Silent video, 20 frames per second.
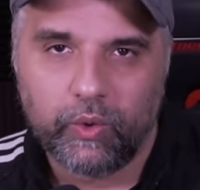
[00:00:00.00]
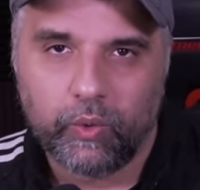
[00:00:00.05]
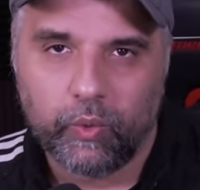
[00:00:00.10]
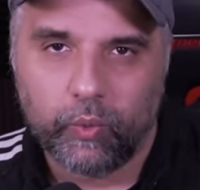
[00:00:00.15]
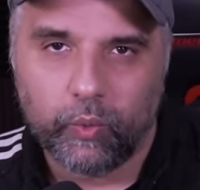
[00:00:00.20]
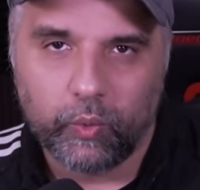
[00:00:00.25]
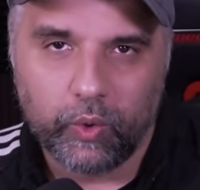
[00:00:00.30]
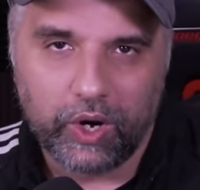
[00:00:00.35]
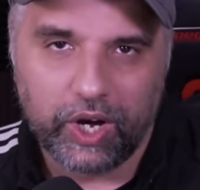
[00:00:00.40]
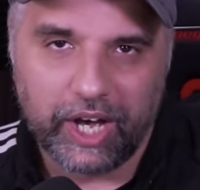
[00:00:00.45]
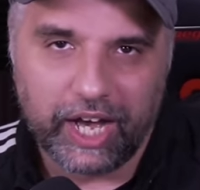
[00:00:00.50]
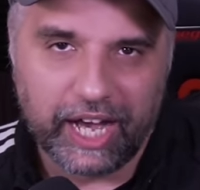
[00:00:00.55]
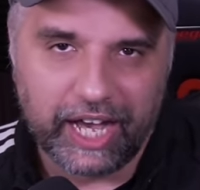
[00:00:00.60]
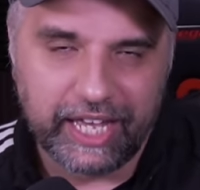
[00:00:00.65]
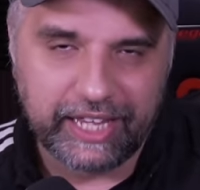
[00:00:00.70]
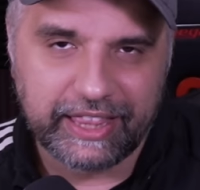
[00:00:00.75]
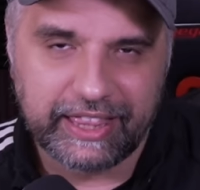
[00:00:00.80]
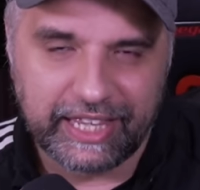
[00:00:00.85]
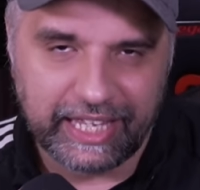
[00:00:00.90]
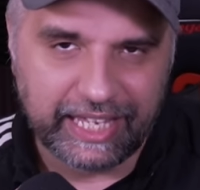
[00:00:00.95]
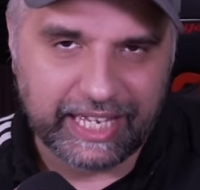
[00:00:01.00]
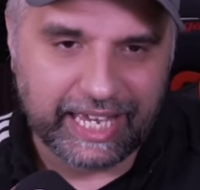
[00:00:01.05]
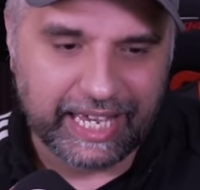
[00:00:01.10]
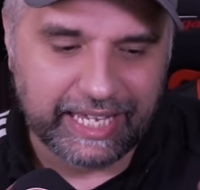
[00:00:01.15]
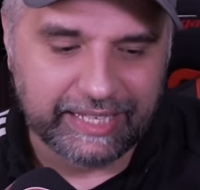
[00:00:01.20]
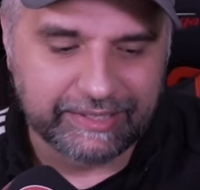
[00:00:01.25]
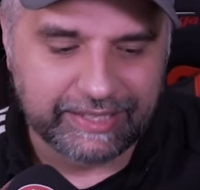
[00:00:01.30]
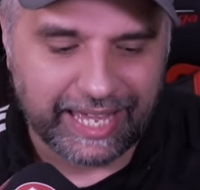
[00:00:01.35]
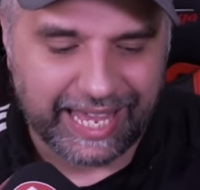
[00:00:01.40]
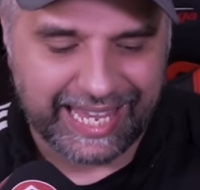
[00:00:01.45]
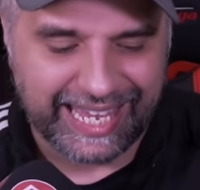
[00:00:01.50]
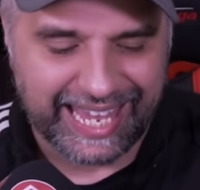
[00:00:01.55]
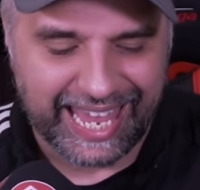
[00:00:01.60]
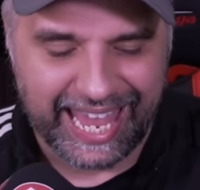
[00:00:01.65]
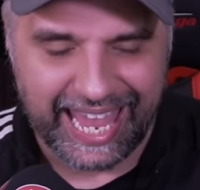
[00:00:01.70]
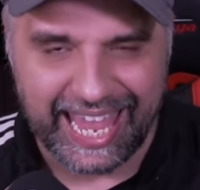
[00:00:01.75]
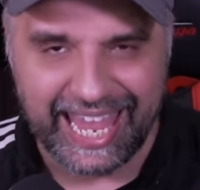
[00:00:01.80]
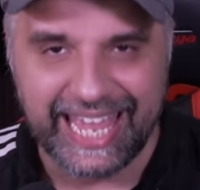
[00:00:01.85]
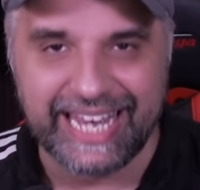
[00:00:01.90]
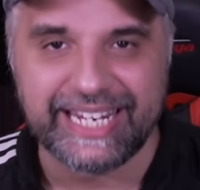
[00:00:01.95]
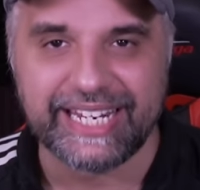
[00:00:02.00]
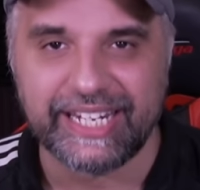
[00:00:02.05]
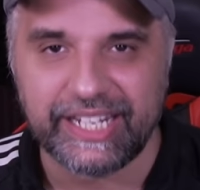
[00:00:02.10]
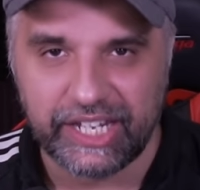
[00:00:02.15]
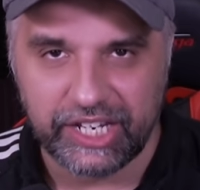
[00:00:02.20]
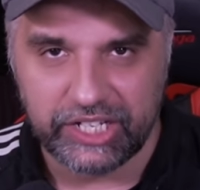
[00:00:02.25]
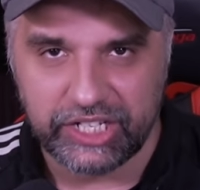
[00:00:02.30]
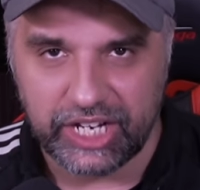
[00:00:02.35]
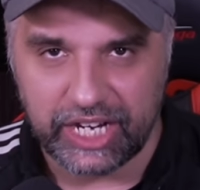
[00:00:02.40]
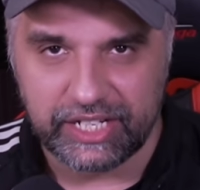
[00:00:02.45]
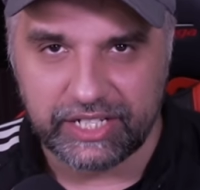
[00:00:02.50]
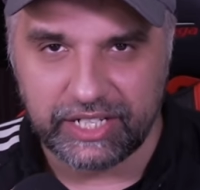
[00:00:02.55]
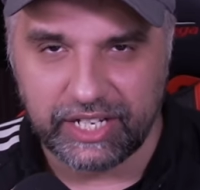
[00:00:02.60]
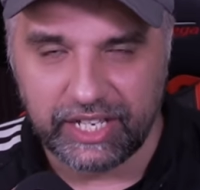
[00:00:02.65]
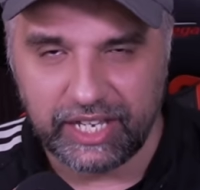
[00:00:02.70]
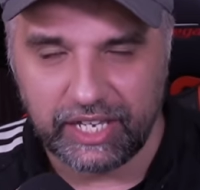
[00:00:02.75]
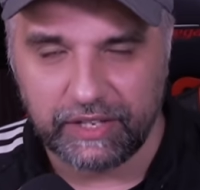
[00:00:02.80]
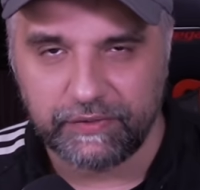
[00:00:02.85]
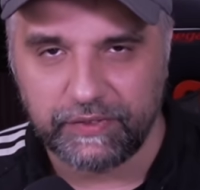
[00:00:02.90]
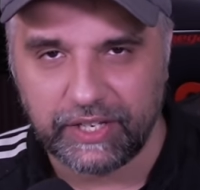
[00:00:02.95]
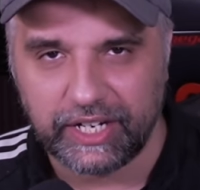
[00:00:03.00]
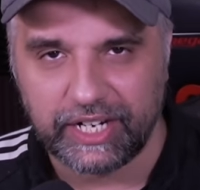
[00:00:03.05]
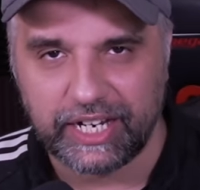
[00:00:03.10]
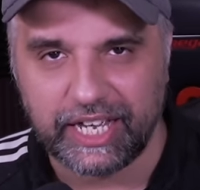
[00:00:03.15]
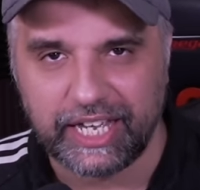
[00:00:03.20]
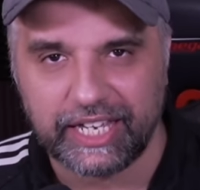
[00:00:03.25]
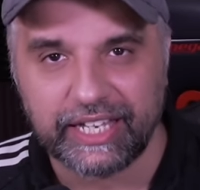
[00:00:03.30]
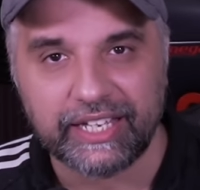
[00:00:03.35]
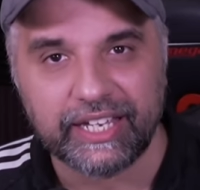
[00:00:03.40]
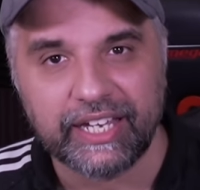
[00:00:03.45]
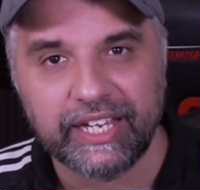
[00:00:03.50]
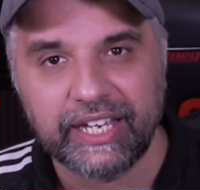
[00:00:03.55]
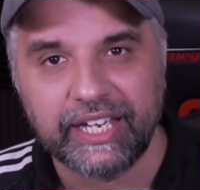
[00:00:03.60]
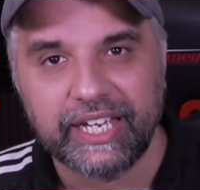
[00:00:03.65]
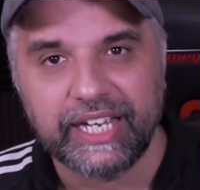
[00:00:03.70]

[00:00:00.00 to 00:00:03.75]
What I think is a hidden agenda, if you like,